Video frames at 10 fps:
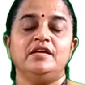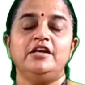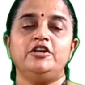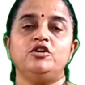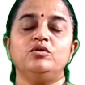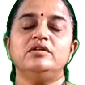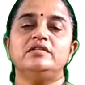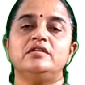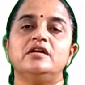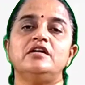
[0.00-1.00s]
He
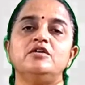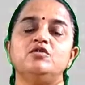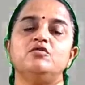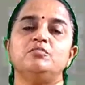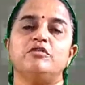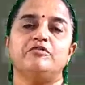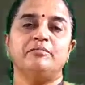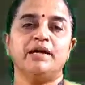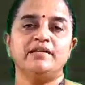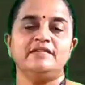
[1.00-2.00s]
took third group of
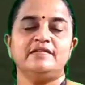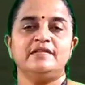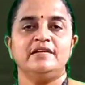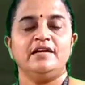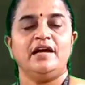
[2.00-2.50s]
mice